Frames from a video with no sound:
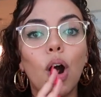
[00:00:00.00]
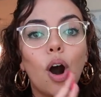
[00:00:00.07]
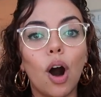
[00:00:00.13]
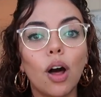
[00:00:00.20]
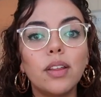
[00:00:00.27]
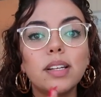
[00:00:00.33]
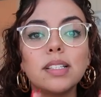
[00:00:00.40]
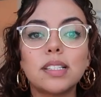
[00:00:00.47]

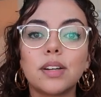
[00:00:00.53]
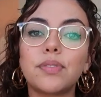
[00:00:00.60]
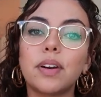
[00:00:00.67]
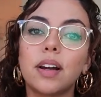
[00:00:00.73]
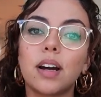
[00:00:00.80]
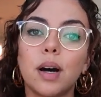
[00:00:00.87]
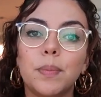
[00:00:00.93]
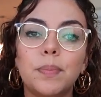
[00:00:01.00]
All these
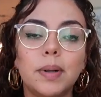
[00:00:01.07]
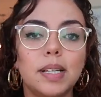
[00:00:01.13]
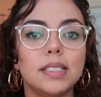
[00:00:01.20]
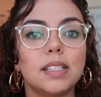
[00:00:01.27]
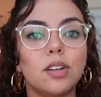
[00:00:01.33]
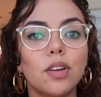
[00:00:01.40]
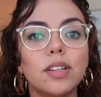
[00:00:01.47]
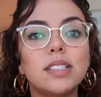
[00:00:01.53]
different
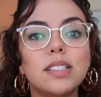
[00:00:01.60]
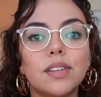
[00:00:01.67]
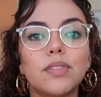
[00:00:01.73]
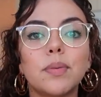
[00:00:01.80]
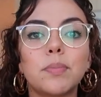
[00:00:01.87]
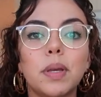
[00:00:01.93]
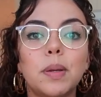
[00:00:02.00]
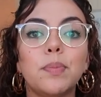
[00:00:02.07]
companies and all these
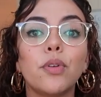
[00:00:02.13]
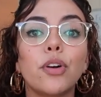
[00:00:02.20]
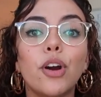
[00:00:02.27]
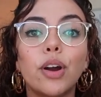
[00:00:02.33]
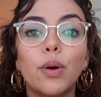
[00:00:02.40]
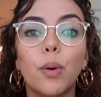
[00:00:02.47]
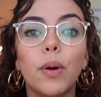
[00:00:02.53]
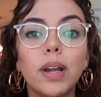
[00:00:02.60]
different people
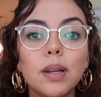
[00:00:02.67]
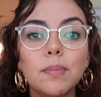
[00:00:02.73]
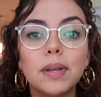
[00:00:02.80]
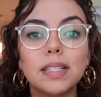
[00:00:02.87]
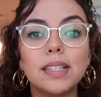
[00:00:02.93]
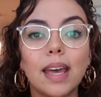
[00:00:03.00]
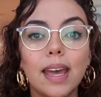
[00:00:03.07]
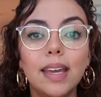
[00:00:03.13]
are going to
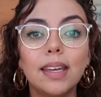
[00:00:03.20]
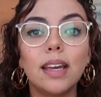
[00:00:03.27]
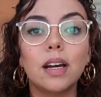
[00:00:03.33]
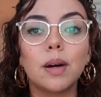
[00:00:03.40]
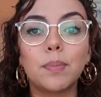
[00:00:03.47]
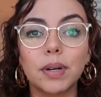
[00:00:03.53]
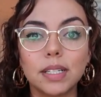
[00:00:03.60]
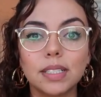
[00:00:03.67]
be taking
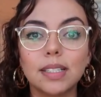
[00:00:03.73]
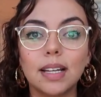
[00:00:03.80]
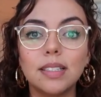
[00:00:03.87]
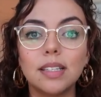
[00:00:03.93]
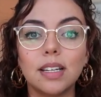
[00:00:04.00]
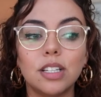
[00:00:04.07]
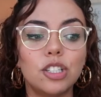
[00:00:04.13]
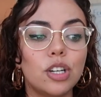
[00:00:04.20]
a
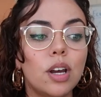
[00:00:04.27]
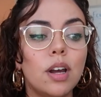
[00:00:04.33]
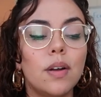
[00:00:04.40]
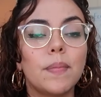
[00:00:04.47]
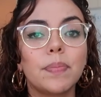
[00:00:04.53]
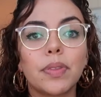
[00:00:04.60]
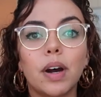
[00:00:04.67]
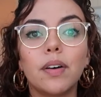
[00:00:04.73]
percentage
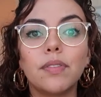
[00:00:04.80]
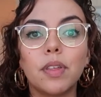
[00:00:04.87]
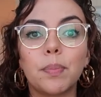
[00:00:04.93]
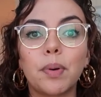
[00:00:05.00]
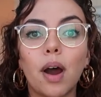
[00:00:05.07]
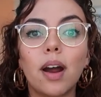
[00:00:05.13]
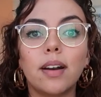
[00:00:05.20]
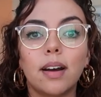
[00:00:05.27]
of the
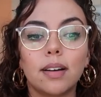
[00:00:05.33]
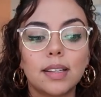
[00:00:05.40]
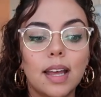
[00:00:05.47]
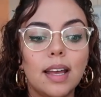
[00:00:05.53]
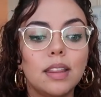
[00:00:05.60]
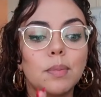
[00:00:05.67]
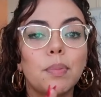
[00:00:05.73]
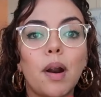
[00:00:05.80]
product,
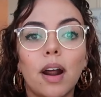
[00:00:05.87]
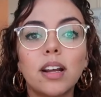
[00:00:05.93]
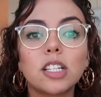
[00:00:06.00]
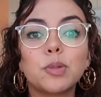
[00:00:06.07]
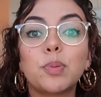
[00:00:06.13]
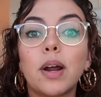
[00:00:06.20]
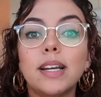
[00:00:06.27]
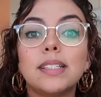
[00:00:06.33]
and the
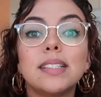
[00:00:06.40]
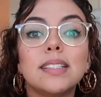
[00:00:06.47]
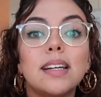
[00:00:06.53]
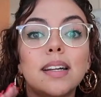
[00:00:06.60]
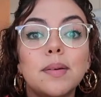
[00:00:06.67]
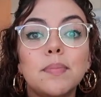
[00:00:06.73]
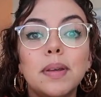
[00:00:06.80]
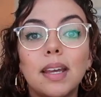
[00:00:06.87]
product's price is
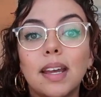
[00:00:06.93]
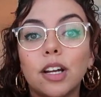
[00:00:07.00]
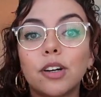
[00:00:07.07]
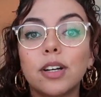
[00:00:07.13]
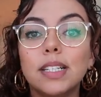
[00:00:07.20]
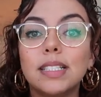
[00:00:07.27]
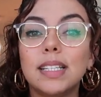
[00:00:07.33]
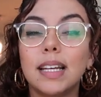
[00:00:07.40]
going to be
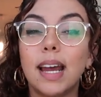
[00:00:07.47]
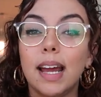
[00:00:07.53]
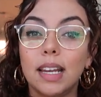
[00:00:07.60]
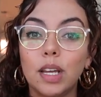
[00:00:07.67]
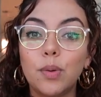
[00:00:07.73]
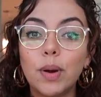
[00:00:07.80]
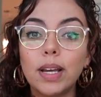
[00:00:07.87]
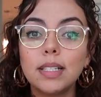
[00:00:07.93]
increasing
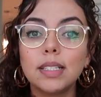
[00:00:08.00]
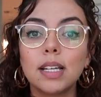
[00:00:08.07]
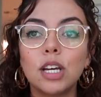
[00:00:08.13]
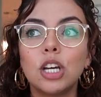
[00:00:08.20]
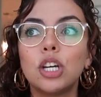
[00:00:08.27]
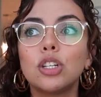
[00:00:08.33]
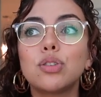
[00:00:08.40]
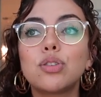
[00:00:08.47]
anyways
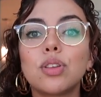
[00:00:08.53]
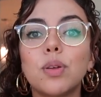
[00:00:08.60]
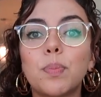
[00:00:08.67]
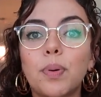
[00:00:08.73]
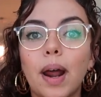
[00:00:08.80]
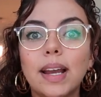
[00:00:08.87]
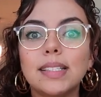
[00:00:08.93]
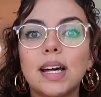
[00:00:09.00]
to the
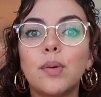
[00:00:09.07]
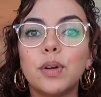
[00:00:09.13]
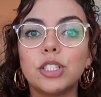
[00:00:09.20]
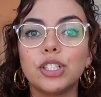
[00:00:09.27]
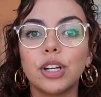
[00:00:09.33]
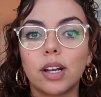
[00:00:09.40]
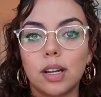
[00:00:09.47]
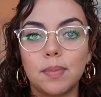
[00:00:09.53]
price at
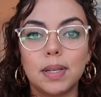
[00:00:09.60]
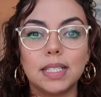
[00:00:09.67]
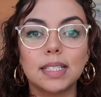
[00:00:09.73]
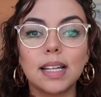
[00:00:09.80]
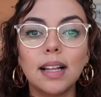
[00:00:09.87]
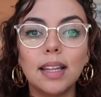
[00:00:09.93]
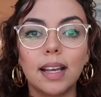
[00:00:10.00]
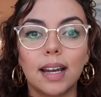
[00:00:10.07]
which you're going to be
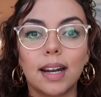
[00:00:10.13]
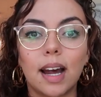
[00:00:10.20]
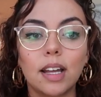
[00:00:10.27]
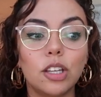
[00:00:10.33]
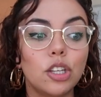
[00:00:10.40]
selling it at.